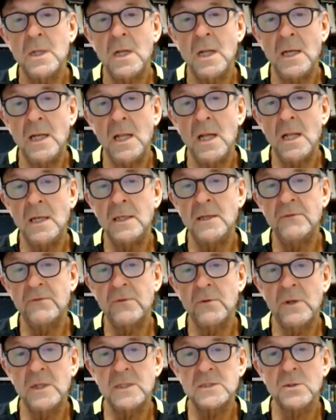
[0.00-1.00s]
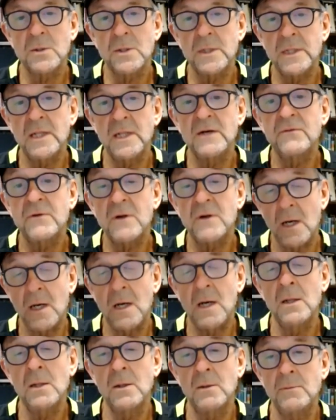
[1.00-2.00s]
a, an influential set of
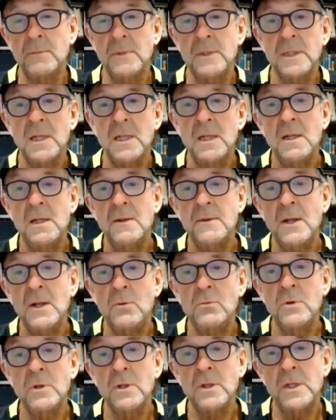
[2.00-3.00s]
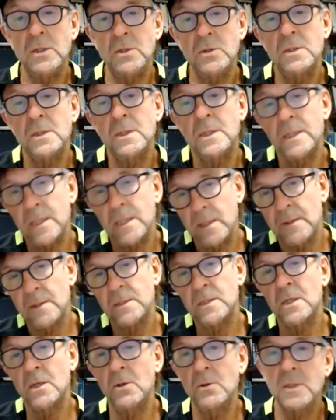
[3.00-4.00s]
columns that really you could see the
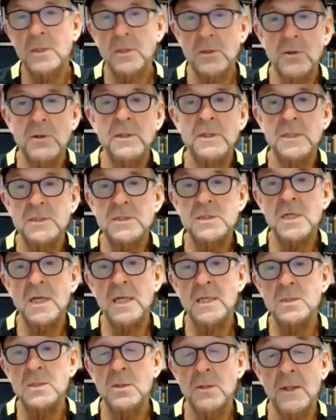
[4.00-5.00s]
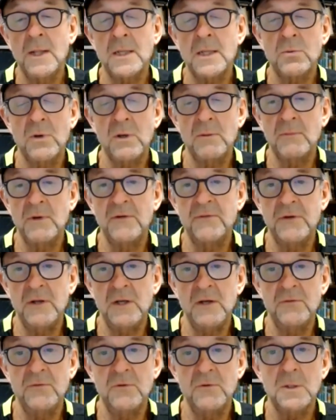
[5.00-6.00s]
tones starting to change. So That's one of my
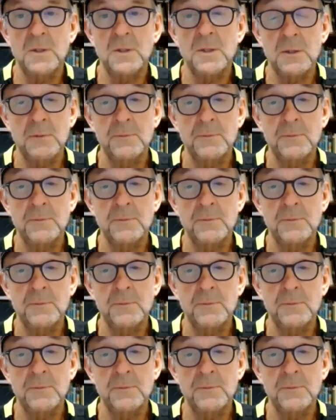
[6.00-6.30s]
favorites.